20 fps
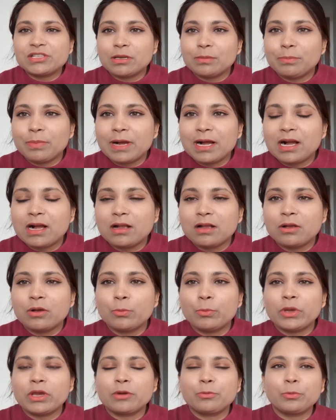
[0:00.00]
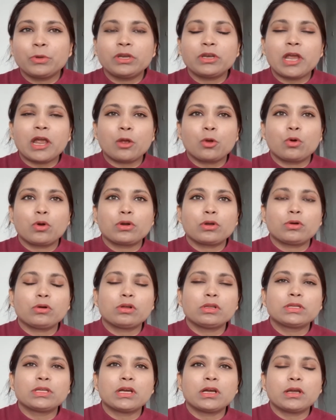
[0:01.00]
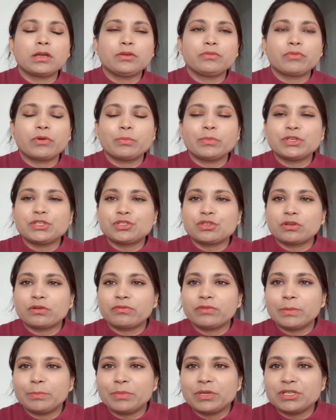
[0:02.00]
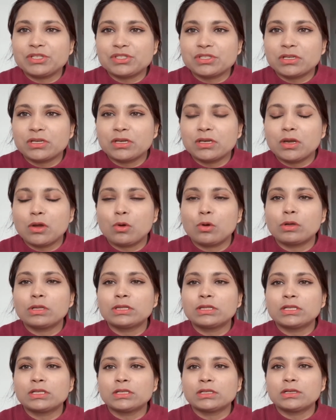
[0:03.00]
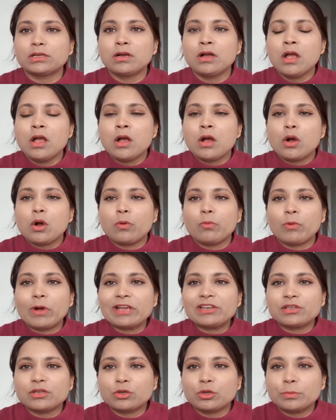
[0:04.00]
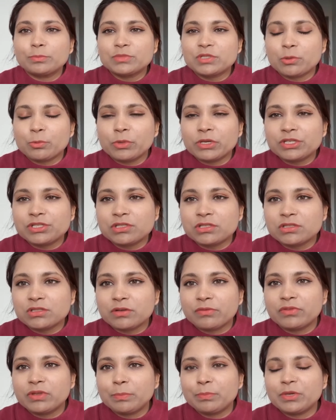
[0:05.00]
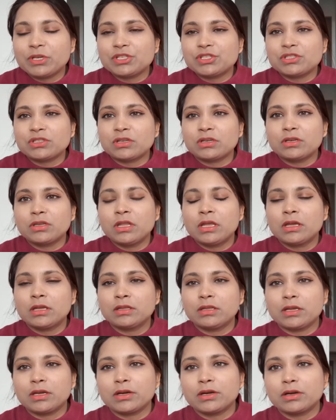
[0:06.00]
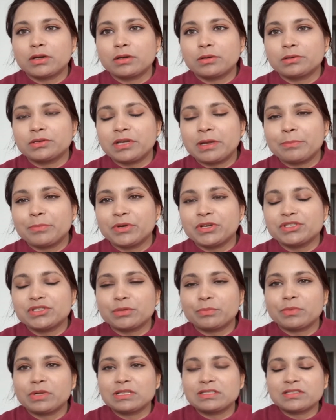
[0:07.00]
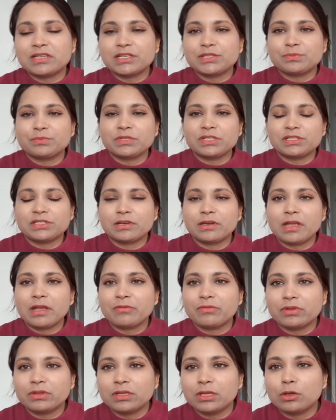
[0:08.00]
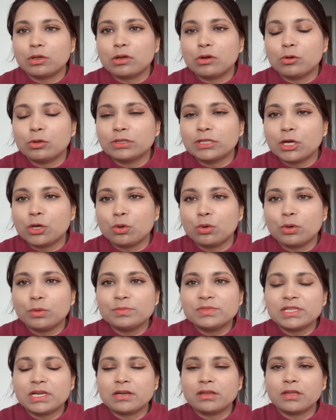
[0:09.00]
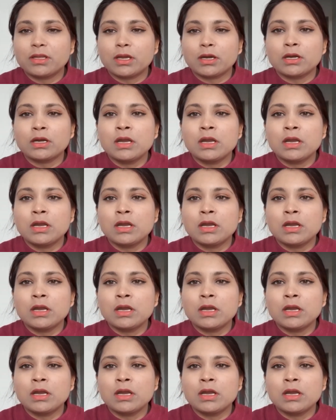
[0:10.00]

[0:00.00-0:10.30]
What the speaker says: pack, where we record all the information of the patient, all the vital observations of the patient, their temperature, pulse, respiration, everything, all the OBs are there.